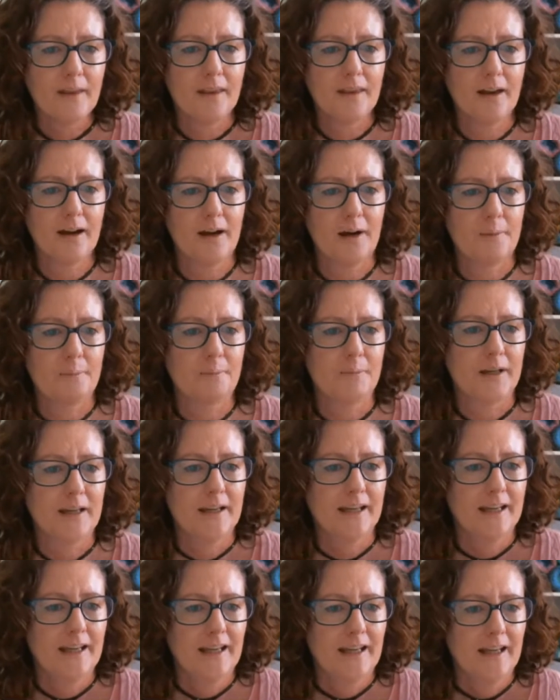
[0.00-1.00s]

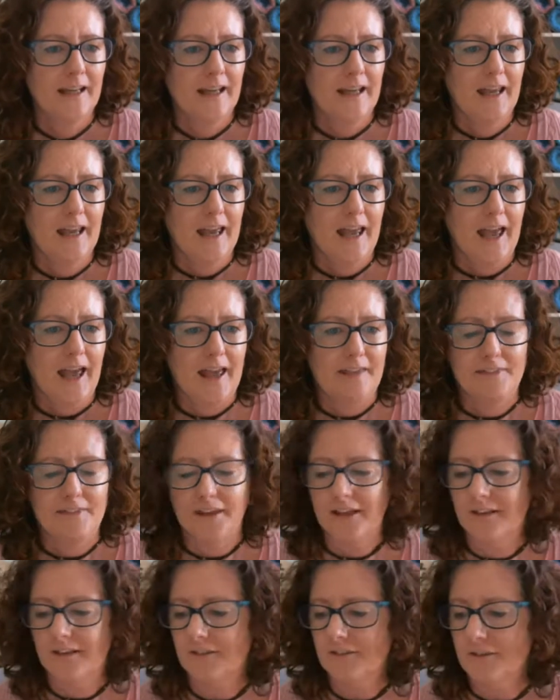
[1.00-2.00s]
And
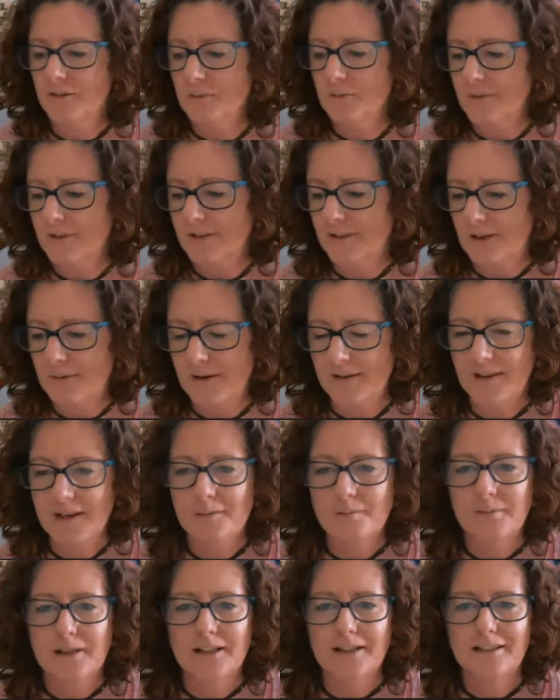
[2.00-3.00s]
then, oops, sorry about
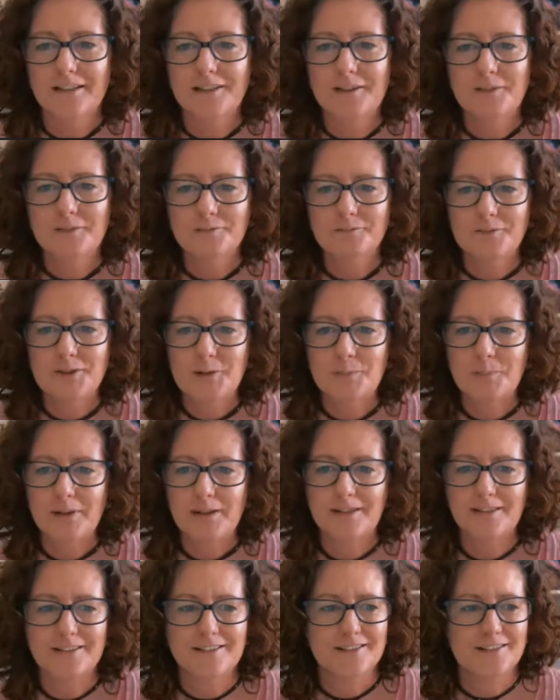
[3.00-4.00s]
that, my
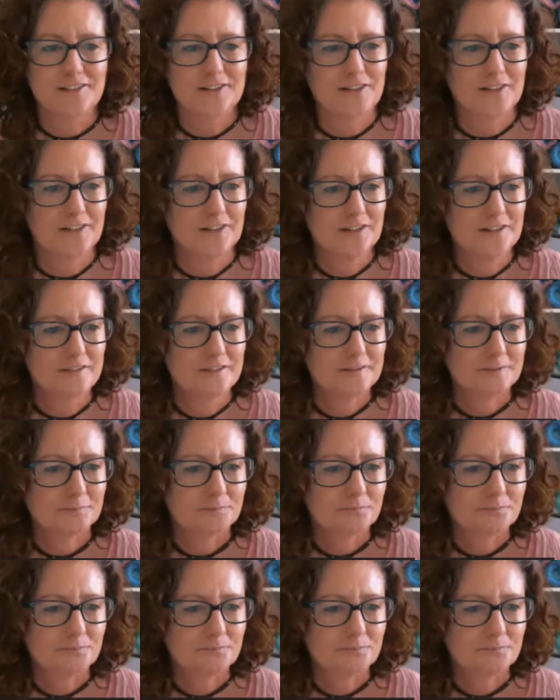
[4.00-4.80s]
speaker just turned off.